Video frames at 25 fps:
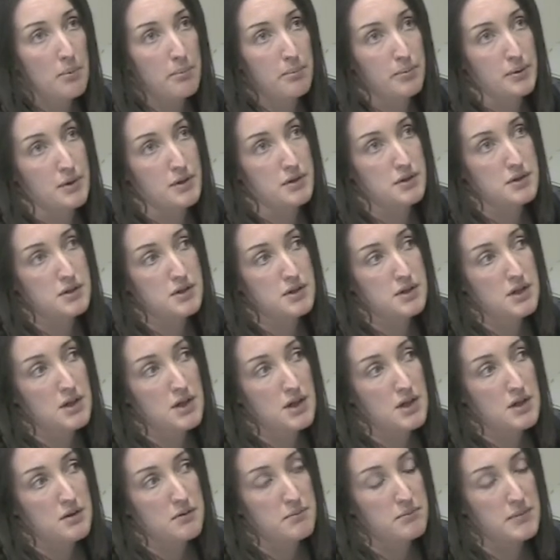But
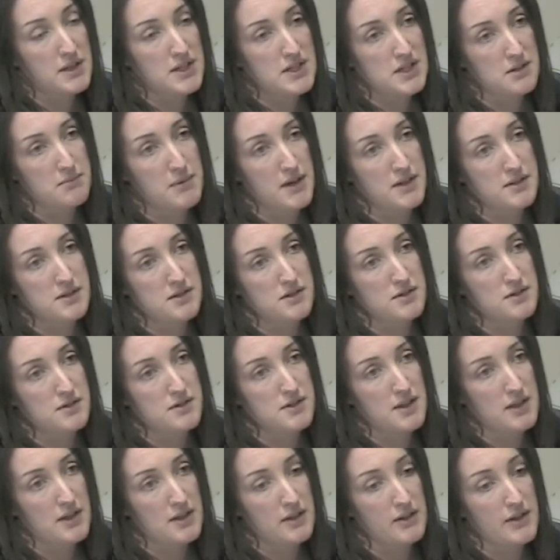media messages
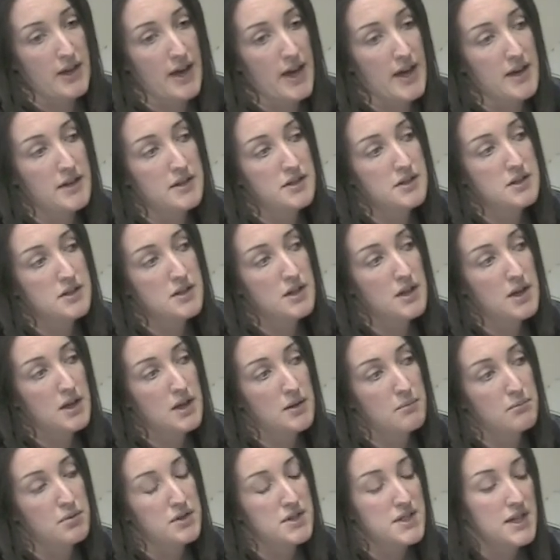that you get,
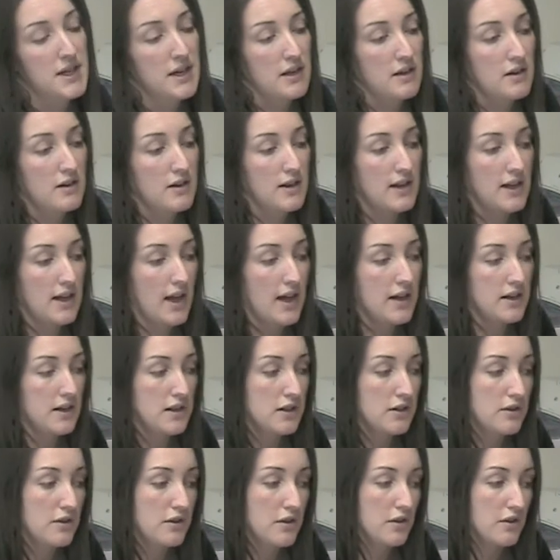particularly at a
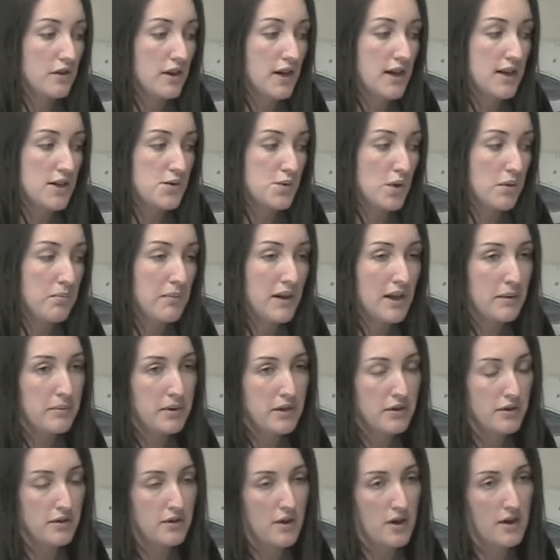younger age when maybe
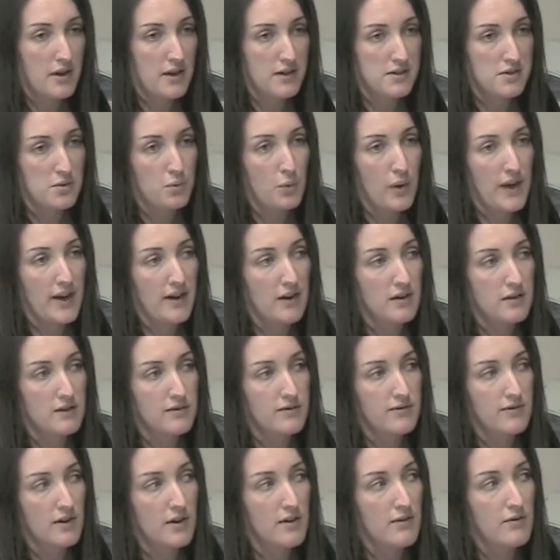you're not as aware
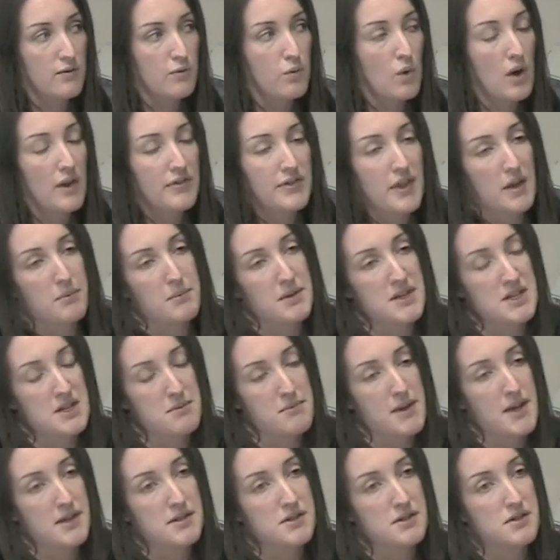of what that media
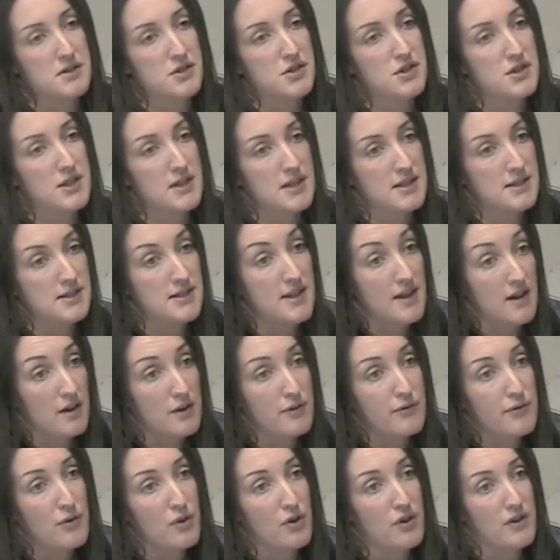message is there
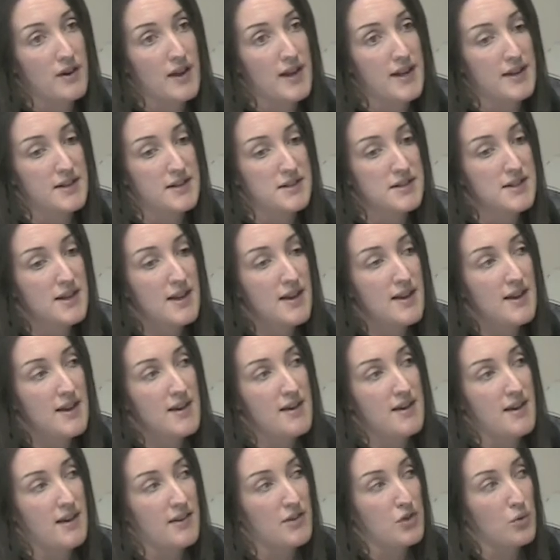for and
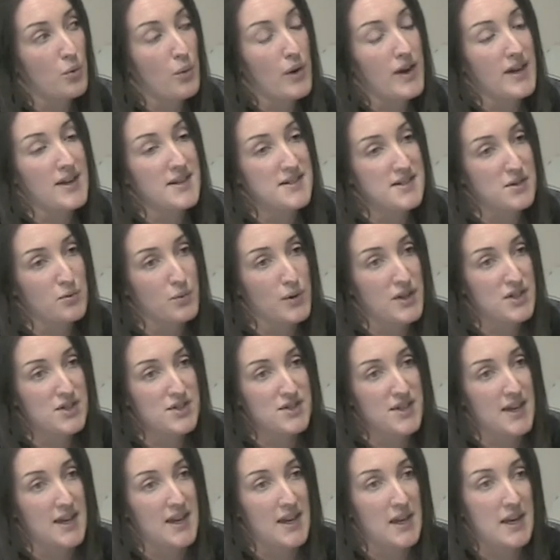the ways in which,
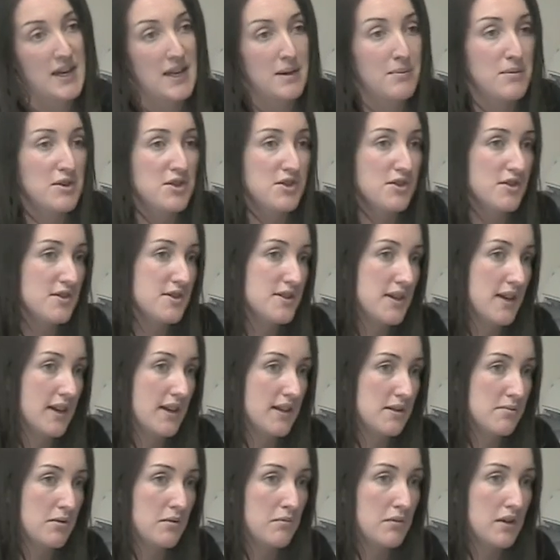say, an image you're seeing
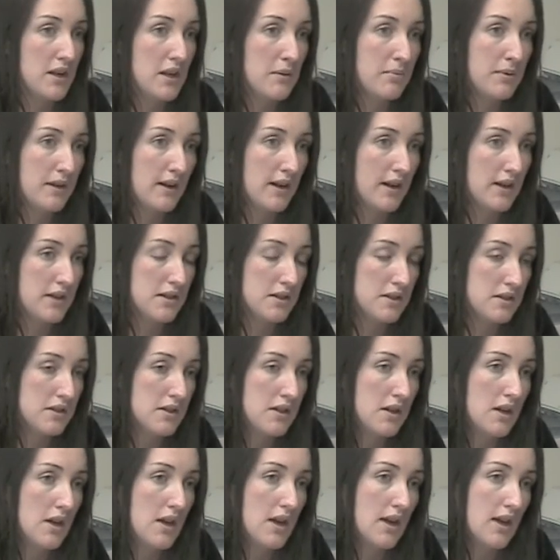has been manipulated.
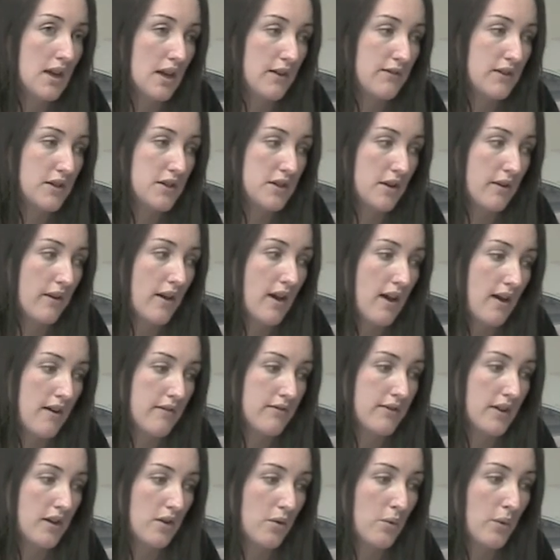If you don't
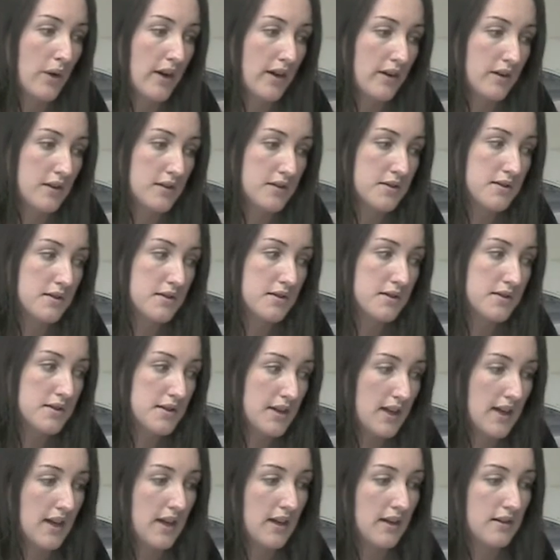have that awareness,
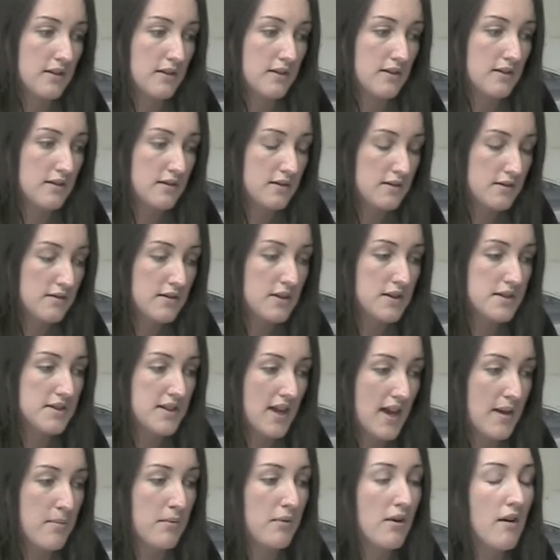seeing the
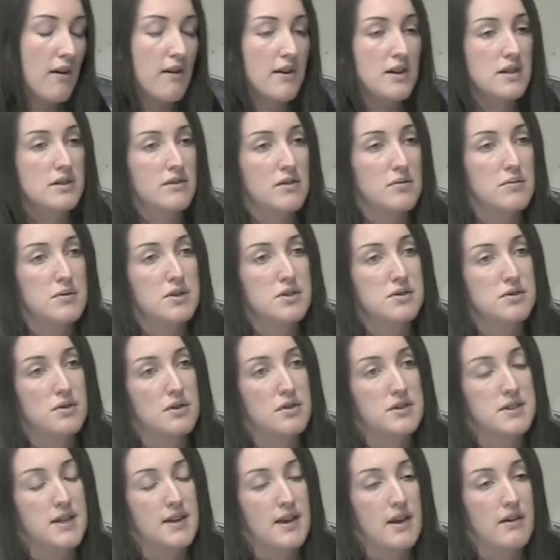same kind of images
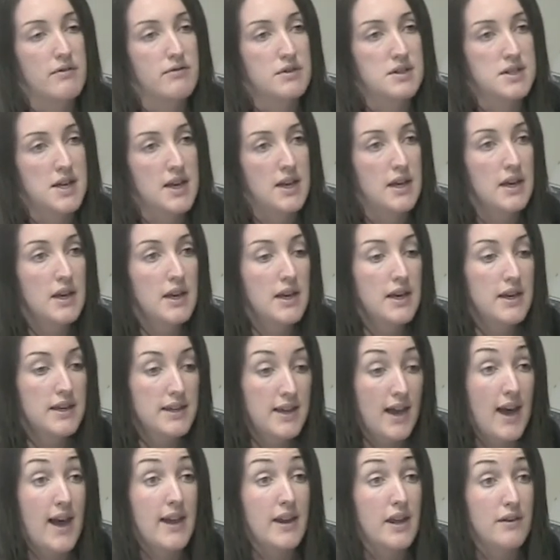all day, every day,
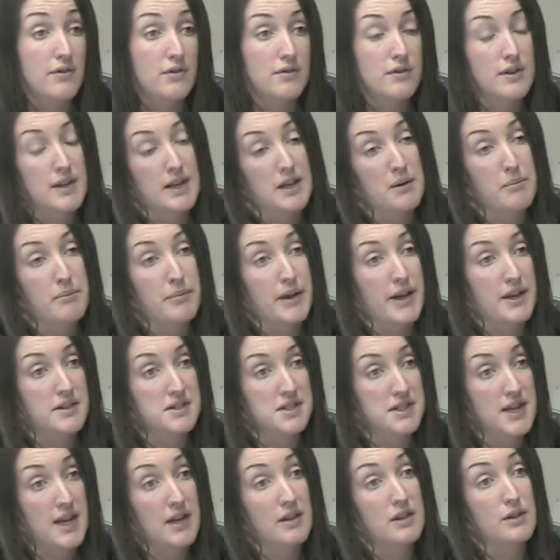can have a real impact
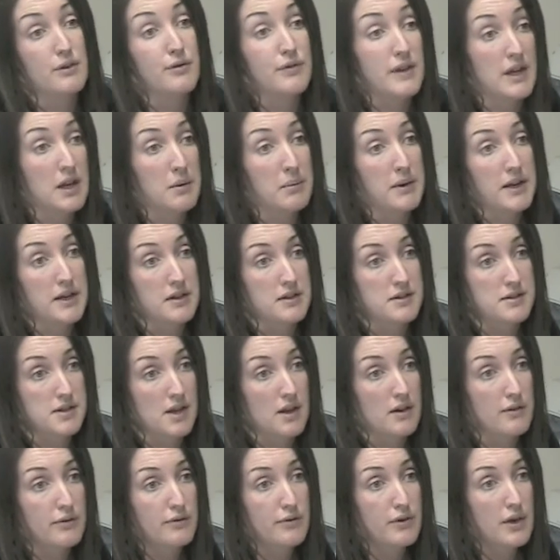on how you feel about
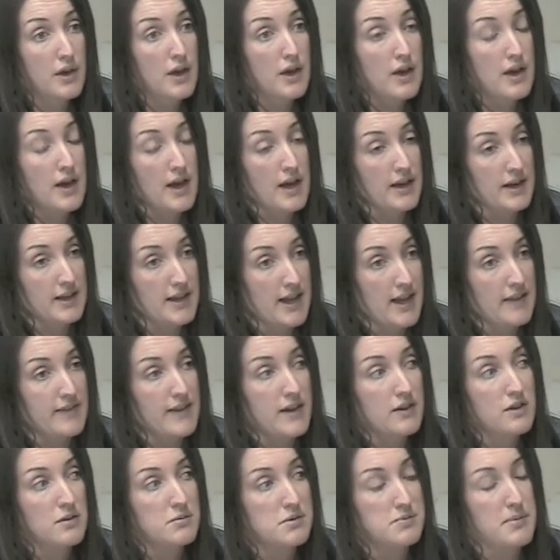yourself. And again,
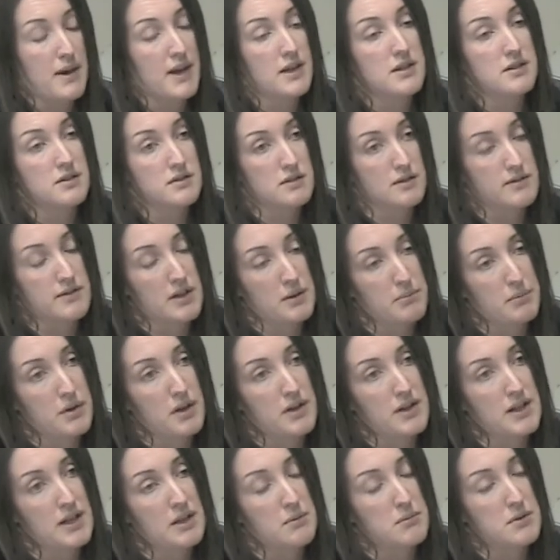that comes back to stuff like
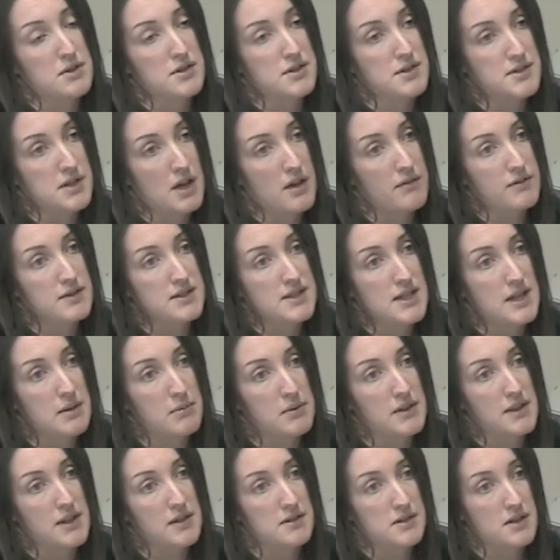body image and self-esteem
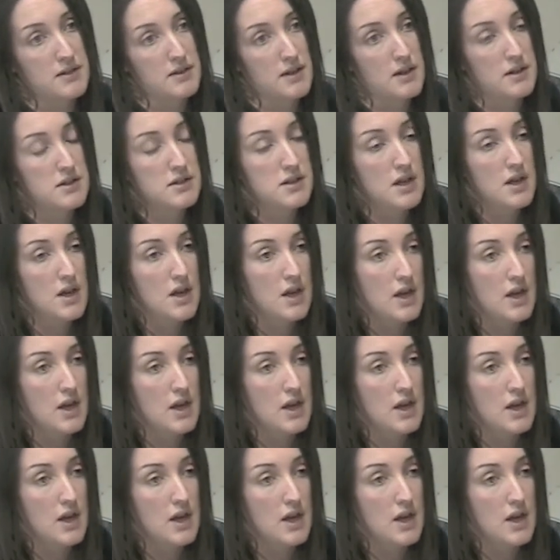and things like that.